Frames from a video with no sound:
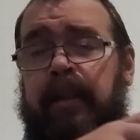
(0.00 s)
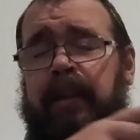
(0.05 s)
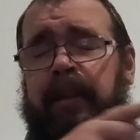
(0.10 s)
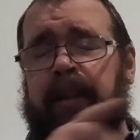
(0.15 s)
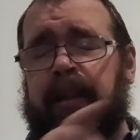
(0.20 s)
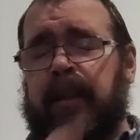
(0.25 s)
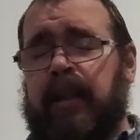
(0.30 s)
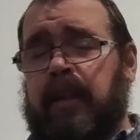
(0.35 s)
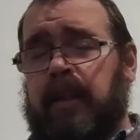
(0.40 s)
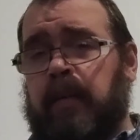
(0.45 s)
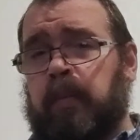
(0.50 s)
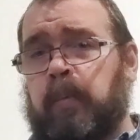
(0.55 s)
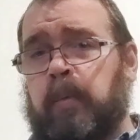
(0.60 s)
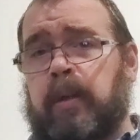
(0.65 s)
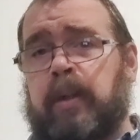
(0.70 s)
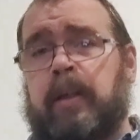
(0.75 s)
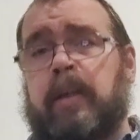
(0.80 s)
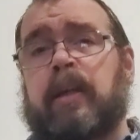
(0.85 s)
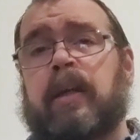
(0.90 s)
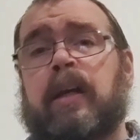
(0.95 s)
and lead and
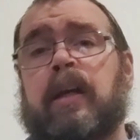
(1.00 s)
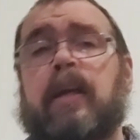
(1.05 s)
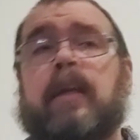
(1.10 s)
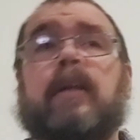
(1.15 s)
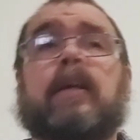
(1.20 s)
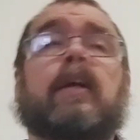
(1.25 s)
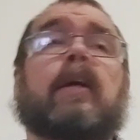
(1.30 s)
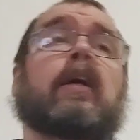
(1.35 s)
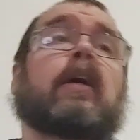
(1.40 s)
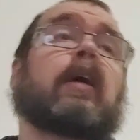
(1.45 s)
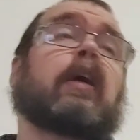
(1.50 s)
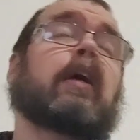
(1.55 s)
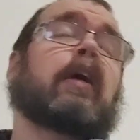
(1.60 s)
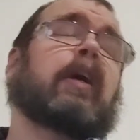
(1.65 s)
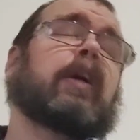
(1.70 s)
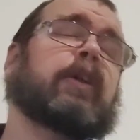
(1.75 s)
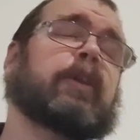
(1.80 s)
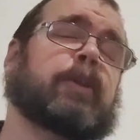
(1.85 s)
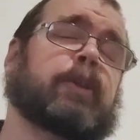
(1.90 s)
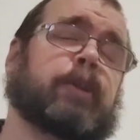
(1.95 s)
whatnot.
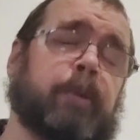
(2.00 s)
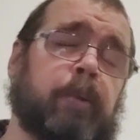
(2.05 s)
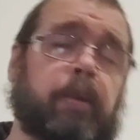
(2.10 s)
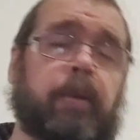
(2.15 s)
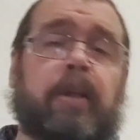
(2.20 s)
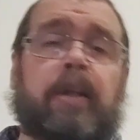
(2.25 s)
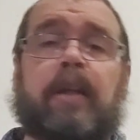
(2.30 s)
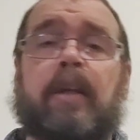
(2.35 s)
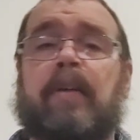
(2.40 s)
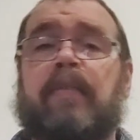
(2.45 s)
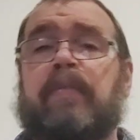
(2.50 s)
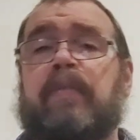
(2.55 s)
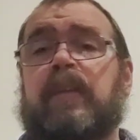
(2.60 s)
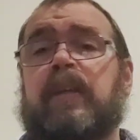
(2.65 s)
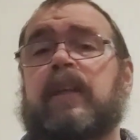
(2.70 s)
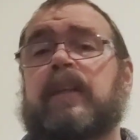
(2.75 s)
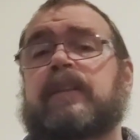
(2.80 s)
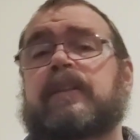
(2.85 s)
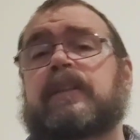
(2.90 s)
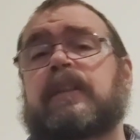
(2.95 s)
Short enough
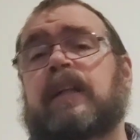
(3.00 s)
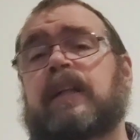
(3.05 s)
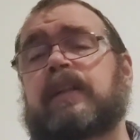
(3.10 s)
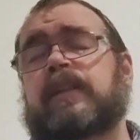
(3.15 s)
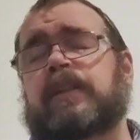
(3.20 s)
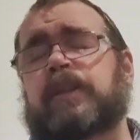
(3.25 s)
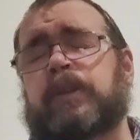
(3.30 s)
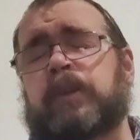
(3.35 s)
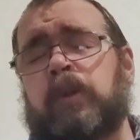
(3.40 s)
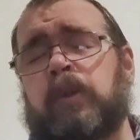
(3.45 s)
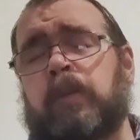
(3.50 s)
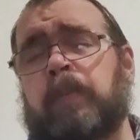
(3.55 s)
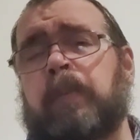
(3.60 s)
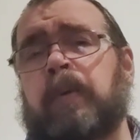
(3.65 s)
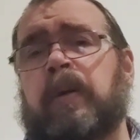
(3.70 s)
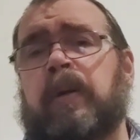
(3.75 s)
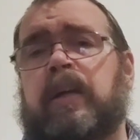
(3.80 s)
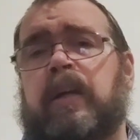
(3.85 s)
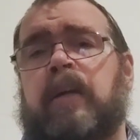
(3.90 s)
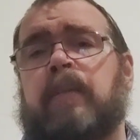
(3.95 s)
that it's not
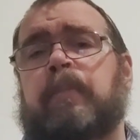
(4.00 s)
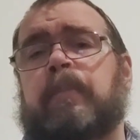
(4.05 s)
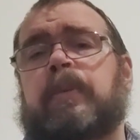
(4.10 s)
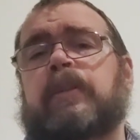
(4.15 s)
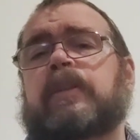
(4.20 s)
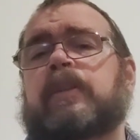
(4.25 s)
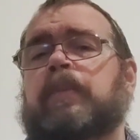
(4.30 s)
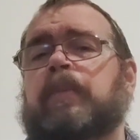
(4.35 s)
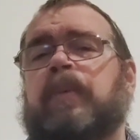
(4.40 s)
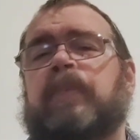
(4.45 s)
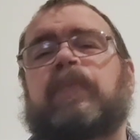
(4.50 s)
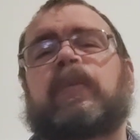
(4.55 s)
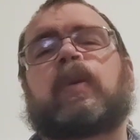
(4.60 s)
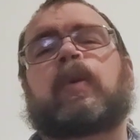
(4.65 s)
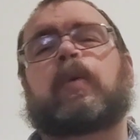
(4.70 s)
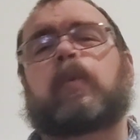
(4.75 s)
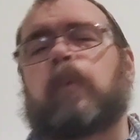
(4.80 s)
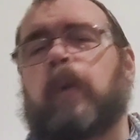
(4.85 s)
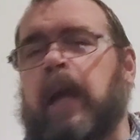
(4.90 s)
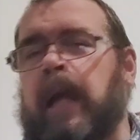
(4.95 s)
super cumbersome if
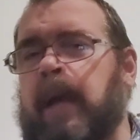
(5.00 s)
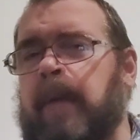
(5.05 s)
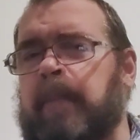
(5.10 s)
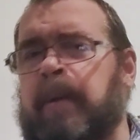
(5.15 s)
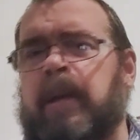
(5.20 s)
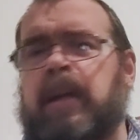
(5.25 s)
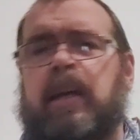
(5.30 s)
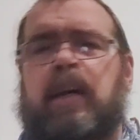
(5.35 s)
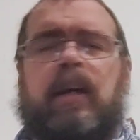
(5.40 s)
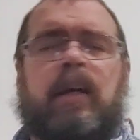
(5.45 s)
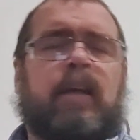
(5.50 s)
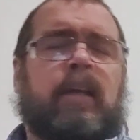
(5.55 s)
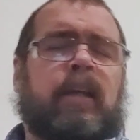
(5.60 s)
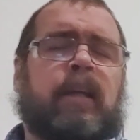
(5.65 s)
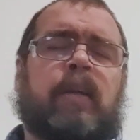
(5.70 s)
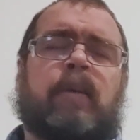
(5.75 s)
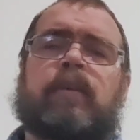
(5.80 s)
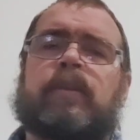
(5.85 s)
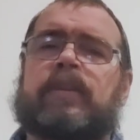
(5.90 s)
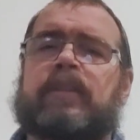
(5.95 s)
you're rabbit
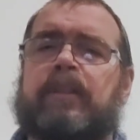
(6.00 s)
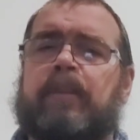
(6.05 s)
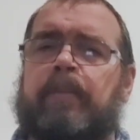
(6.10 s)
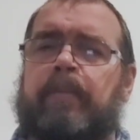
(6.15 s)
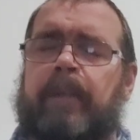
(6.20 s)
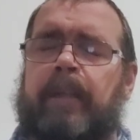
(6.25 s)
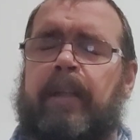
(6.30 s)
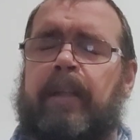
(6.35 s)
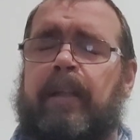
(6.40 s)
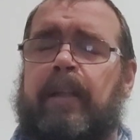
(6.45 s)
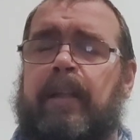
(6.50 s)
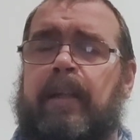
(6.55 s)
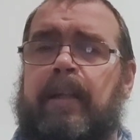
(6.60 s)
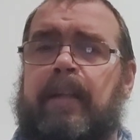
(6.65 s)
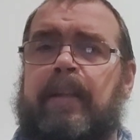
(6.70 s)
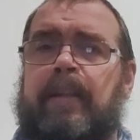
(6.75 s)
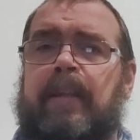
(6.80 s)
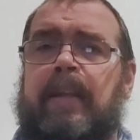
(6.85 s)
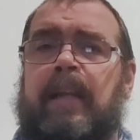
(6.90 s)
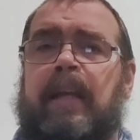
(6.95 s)
hunting or something
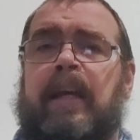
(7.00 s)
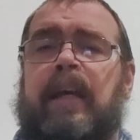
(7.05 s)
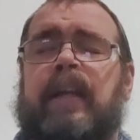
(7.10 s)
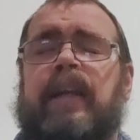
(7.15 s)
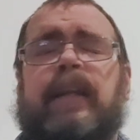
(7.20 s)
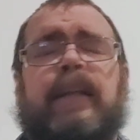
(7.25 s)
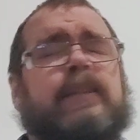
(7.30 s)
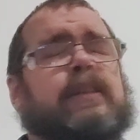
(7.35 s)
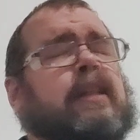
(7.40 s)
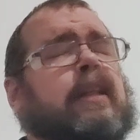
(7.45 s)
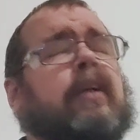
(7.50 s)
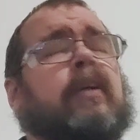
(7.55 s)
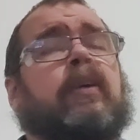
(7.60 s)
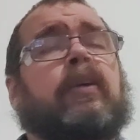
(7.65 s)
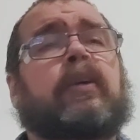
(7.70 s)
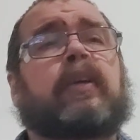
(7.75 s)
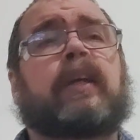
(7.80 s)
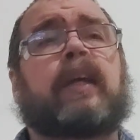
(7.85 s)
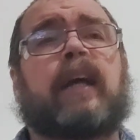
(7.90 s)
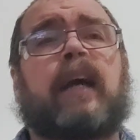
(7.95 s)
like that. It's a
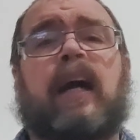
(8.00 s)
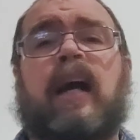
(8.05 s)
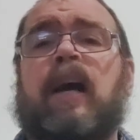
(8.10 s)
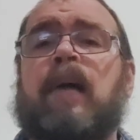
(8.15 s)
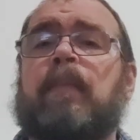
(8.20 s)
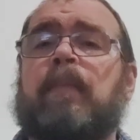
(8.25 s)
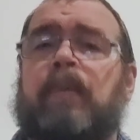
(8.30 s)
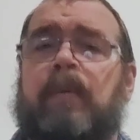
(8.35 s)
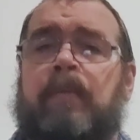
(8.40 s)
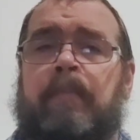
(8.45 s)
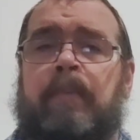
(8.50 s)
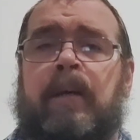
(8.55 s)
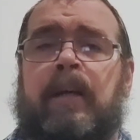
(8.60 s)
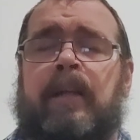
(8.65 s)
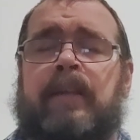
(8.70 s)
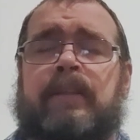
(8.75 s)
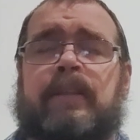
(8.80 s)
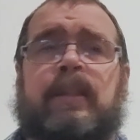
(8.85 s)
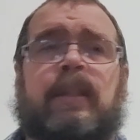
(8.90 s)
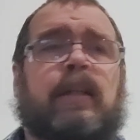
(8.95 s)
good
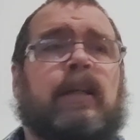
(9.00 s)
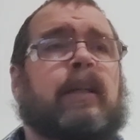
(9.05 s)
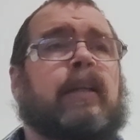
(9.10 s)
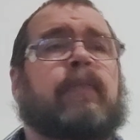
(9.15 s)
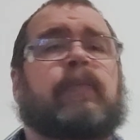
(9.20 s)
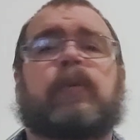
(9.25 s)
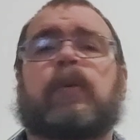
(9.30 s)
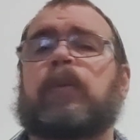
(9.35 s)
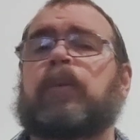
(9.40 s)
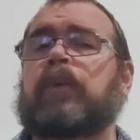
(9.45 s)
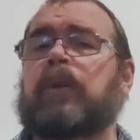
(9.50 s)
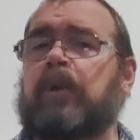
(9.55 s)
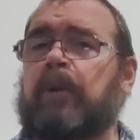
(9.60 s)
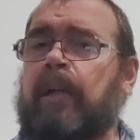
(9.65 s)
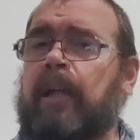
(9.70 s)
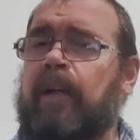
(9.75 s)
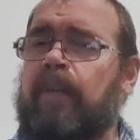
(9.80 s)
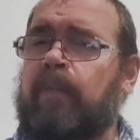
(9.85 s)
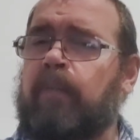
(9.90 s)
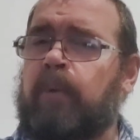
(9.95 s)
compromise gun. If you're only
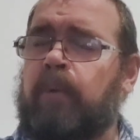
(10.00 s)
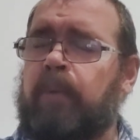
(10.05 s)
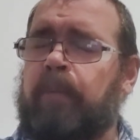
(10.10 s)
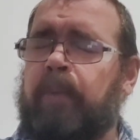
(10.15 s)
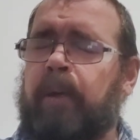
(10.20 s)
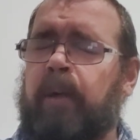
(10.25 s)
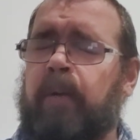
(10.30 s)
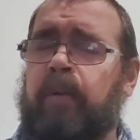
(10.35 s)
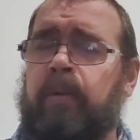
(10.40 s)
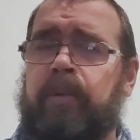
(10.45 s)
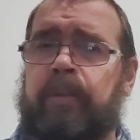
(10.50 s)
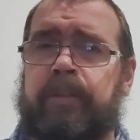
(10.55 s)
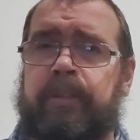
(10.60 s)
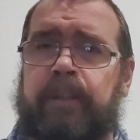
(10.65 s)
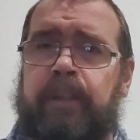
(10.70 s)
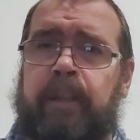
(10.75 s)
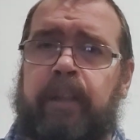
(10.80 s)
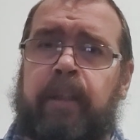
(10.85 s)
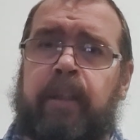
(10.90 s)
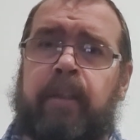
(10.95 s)
going to have one barrel in a
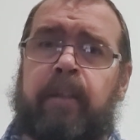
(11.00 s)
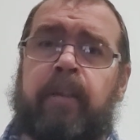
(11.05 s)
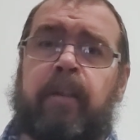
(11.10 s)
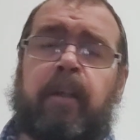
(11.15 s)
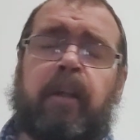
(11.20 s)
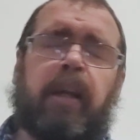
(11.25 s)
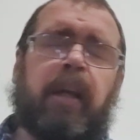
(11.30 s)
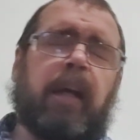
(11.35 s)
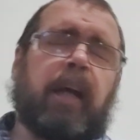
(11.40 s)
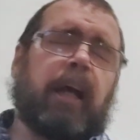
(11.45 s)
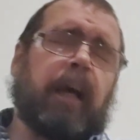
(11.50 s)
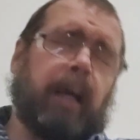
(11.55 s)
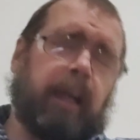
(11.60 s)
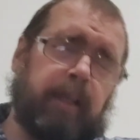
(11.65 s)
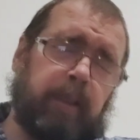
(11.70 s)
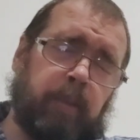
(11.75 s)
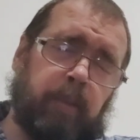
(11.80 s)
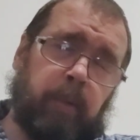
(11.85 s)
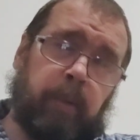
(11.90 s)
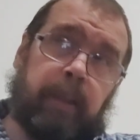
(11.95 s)
shotgun, a
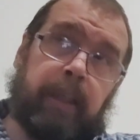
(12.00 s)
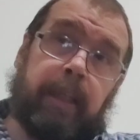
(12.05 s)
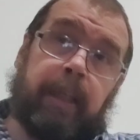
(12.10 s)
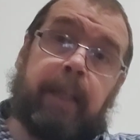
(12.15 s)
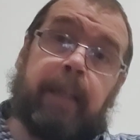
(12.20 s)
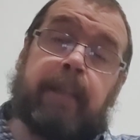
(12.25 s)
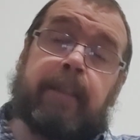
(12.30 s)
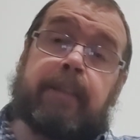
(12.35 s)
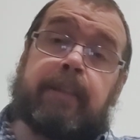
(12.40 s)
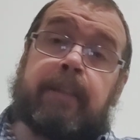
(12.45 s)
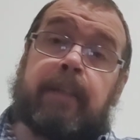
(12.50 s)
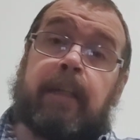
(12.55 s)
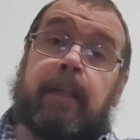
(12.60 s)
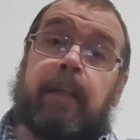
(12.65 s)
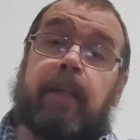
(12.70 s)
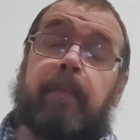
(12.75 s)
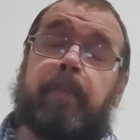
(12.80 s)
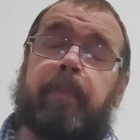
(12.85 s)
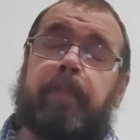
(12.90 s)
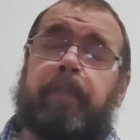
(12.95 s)
28 is not
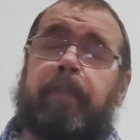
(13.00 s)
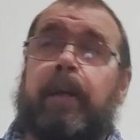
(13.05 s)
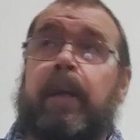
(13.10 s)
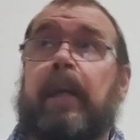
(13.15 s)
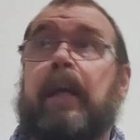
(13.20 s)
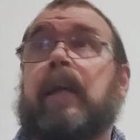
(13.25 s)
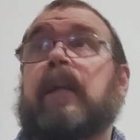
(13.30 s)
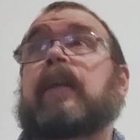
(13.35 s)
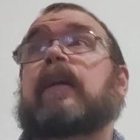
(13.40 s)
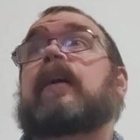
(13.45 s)
bad.